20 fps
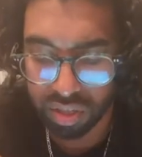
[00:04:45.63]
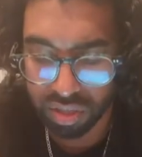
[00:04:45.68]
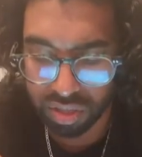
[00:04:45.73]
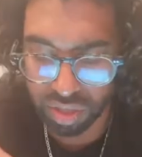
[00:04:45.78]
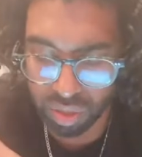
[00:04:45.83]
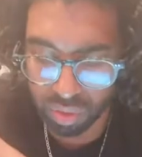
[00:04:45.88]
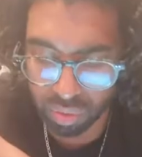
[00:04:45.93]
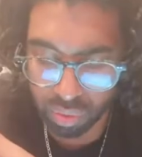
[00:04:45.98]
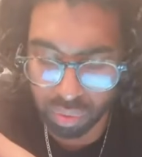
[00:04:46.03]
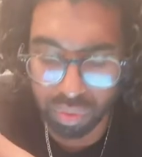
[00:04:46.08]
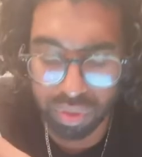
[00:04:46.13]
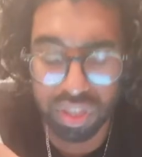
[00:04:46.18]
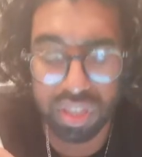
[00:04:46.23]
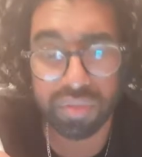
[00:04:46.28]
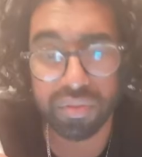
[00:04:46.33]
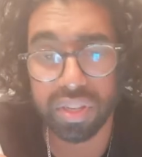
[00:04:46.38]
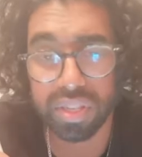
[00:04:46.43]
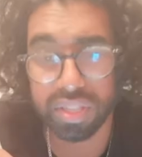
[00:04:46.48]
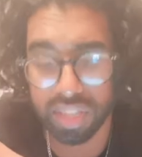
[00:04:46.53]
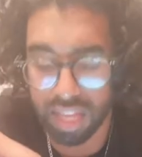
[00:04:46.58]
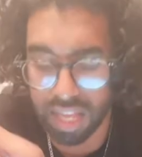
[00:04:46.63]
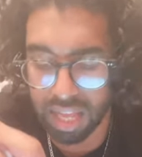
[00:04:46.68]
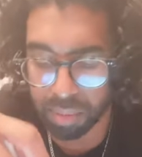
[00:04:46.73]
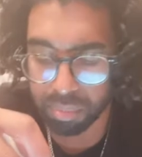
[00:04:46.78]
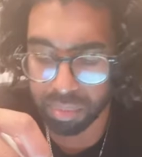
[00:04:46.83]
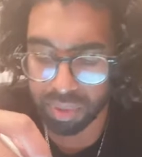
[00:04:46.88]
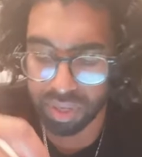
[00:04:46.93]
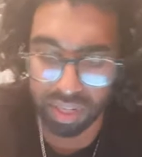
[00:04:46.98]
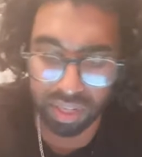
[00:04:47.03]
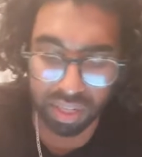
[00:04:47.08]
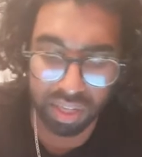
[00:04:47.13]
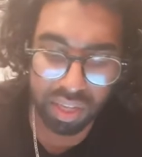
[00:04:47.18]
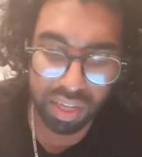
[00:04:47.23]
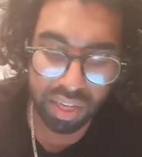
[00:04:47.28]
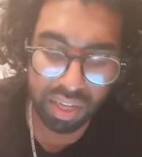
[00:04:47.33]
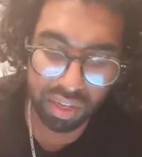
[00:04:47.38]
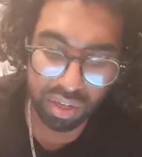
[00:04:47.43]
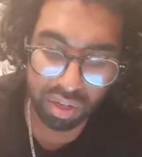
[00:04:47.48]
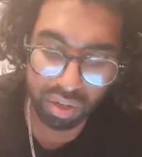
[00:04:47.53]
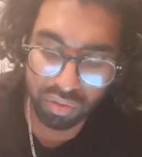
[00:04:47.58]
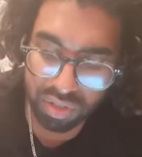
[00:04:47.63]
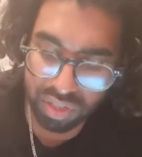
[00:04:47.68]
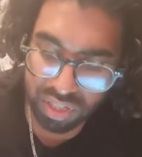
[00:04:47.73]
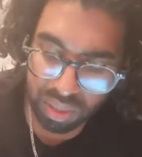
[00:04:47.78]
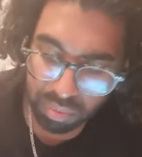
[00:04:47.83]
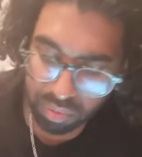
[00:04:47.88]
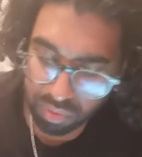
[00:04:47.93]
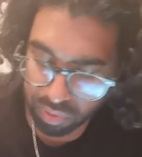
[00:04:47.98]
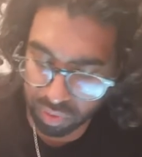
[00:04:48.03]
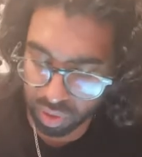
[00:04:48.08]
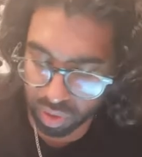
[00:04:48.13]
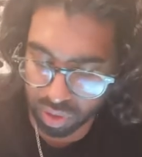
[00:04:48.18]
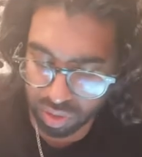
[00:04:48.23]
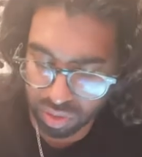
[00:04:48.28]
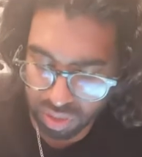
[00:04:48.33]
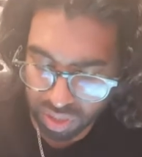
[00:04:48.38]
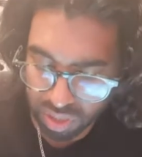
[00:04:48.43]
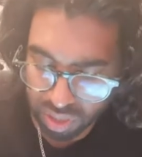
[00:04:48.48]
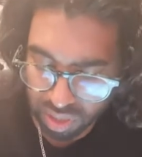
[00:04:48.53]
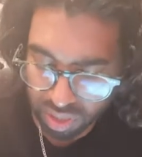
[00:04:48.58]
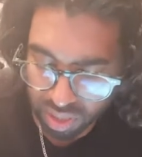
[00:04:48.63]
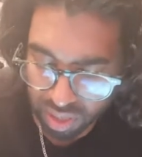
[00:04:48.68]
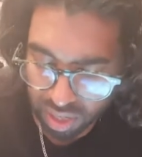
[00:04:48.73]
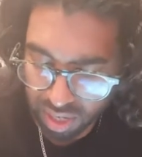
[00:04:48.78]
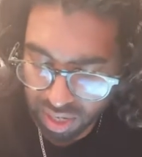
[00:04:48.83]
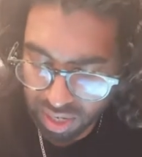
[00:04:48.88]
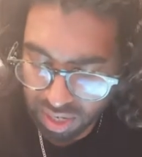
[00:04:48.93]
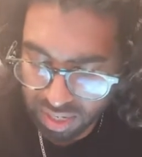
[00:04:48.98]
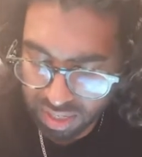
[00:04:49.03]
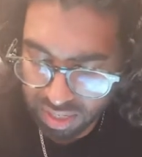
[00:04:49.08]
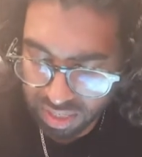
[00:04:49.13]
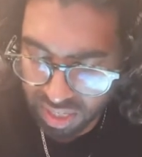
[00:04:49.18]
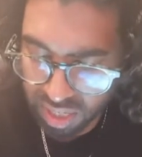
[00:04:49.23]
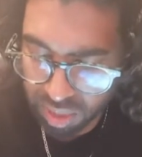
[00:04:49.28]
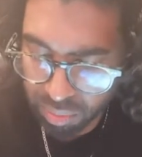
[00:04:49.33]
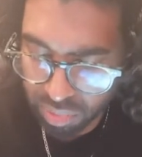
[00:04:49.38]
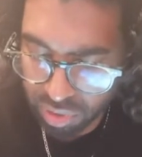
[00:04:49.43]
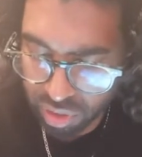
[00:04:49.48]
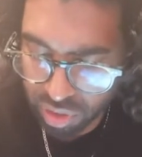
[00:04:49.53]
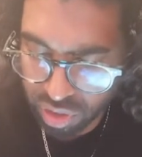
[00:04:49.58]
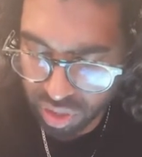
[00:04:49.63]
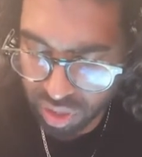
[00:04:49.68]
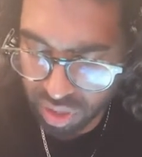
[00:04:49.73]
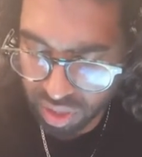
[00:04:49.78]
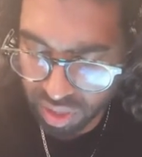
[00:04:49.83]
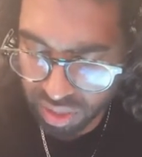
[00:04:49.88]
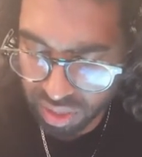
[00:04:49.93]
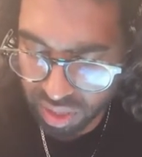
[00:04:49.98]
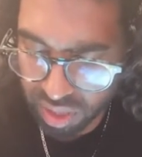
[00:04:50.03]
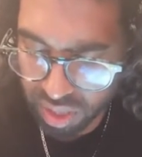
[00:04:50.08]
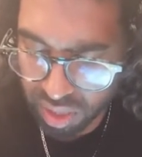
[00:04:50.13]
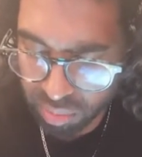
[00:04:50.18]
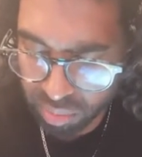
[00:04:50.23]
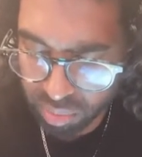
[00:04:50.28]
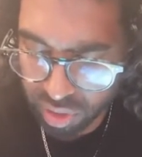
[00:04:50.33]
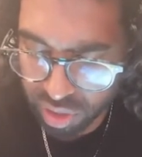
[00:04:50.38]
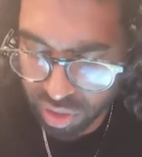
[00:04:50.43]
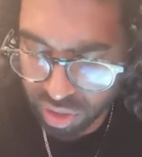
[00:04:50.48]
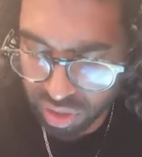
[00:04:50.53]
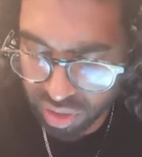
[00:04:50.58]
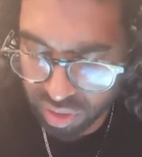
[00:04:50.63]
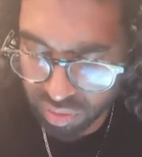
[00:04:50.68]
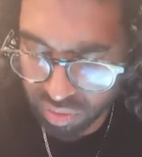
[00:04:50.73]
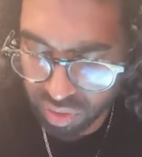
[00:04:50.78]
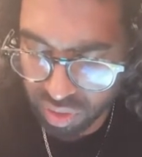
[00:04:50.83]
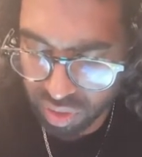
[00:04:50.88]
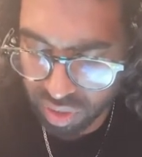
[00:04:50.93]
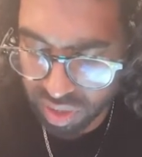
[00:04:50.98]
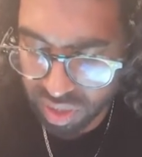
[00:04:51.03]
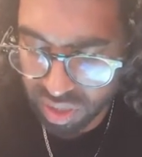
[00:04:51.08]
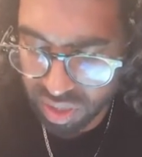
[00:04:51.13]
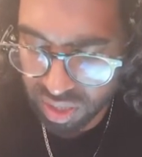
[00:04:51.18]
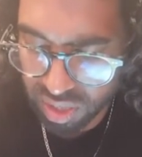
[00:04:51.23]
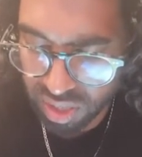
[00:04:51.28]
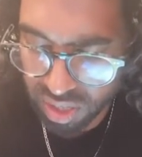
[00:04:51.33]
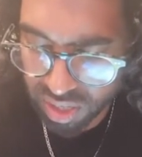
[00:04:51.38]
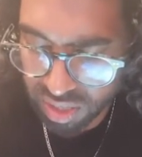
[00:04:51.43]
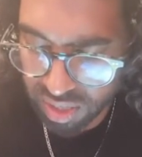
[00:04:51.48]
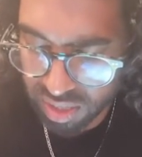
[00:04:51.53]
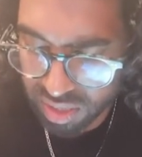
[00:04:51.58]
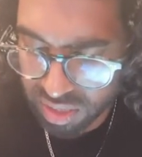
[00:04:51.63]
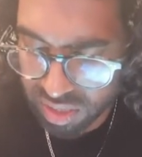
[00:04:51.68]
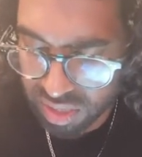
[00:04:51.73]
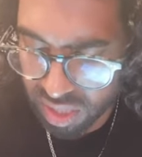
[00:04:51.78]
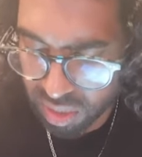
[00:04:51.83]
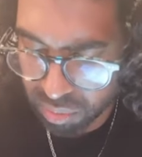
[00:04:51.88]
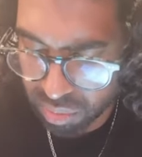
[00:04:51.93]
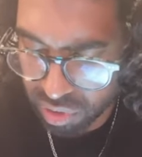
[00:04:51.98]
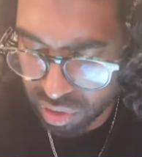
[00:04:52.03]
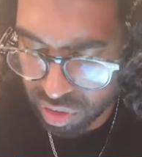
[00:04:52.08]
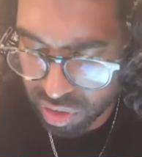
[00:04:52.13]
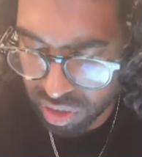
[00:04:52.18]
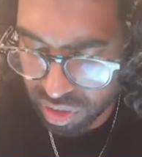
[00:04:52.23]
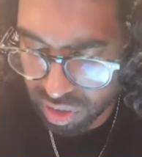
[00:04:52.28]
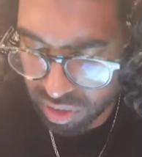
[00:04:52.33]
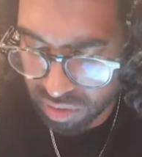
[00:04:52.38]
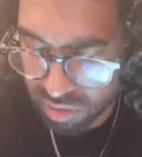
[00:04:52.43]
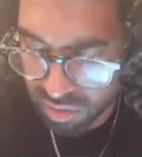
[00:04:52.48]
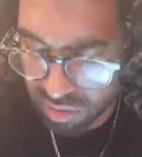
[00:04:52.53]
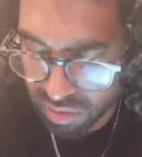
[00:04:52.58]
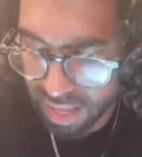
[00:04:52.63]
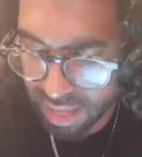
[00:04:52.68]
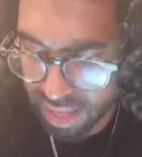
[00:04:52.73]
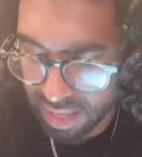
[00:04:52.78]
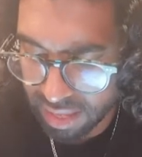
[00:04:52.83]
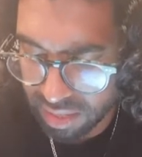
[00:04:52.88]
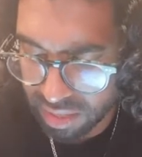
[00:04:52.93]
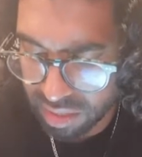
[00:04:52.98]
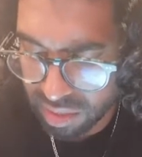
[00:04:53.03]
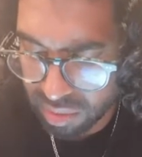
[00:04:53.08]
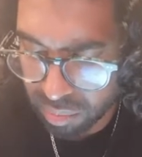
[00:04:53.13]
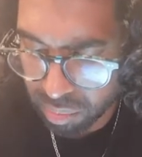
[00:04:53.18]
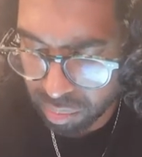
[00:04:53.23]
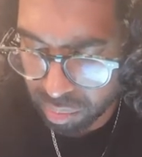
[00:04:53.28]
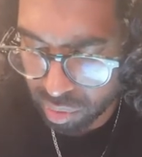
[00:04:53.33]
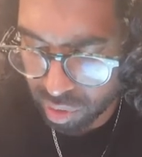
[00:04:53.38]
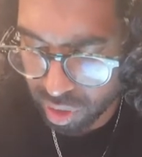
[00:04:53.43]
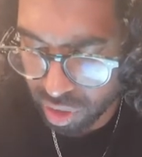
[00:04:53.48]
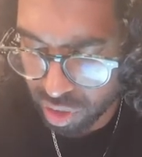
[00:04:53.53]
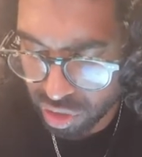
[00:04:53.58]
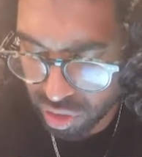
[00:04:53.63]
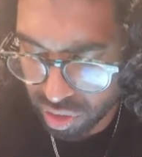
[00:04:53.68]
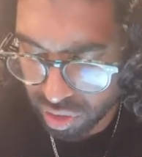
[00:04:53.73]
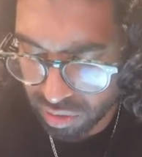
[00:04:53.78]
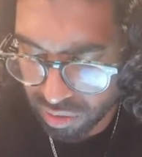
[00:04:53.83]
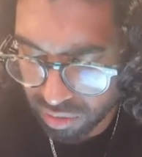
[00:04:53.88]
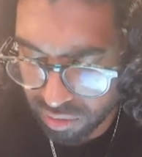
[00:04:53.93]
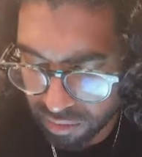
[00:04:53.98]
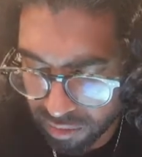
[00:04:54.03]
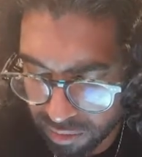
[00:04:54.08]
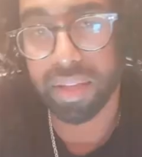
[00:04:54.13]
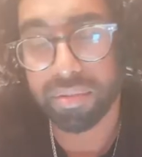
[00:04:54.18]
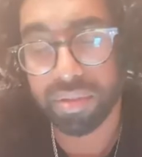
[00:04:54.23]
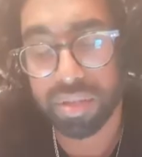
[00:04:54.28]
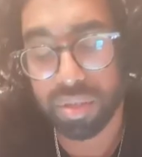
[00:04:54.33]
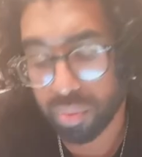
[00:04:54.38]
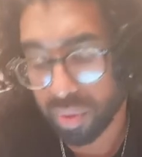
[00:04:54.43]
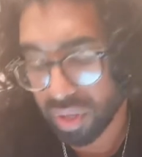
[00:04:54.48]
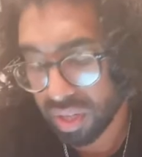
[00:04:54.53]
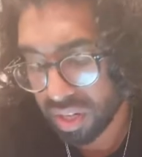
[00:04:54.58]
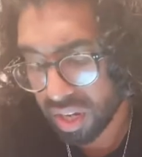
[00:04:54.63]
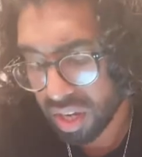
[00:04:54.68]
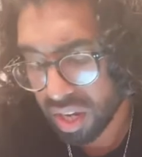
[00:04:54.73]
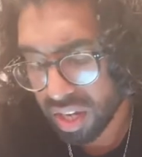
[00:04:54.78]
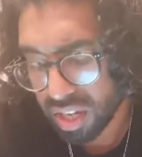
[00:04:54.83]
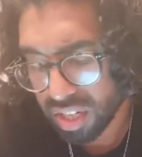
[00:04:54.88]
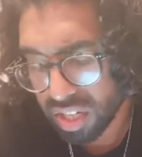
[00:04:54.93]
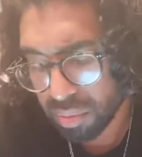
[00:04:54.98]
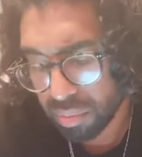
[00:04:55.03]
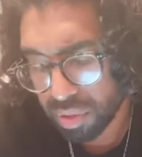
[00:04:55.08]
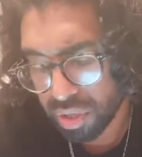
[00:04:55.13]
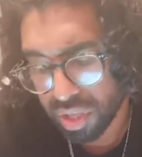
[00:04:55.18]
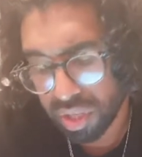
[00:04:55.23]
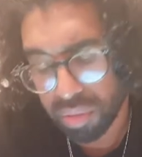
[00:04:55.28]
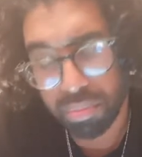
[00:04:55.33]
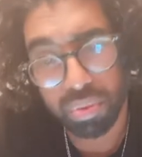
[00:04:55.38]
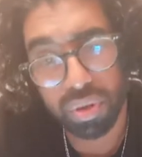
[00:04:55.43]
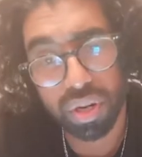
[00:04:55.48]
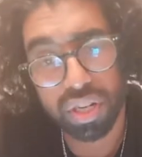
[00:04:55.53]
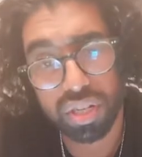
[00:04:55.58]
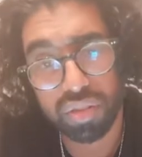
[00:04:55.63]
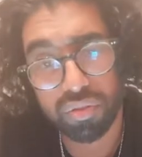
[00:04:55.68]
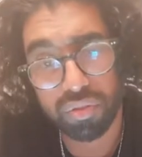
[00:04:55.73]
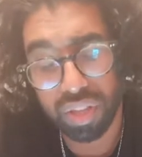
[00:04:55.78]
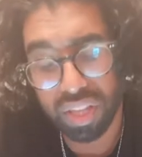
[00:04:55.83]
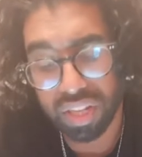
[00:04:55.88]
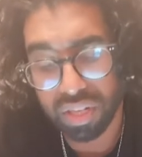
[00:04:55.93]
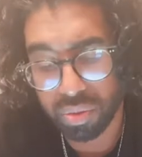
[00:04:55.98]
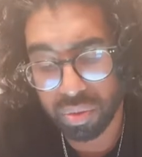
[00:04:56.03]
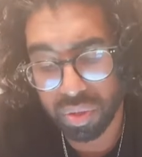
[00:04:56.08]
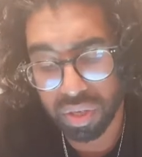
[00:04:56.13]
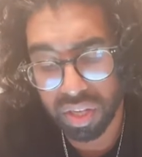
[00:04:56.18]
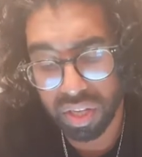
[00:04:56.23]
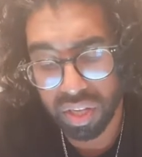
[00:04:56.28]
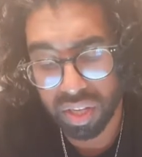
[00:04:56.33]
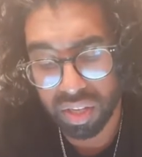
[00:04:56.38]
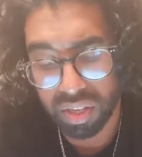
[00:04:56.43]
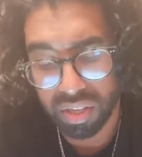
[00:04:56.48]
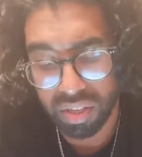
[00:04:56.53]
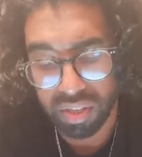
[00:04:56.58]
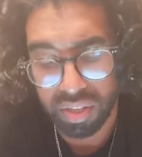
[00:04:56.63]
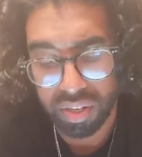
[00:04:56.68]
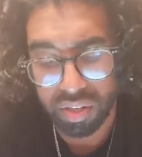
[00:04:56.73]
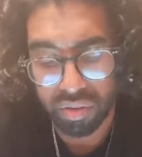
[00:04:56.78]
So all these things are happening. And obviously we've got high temperature and high pressure. So we've got high temperature and pressure. Yeah, so we need high temperature and pressure for that to occur.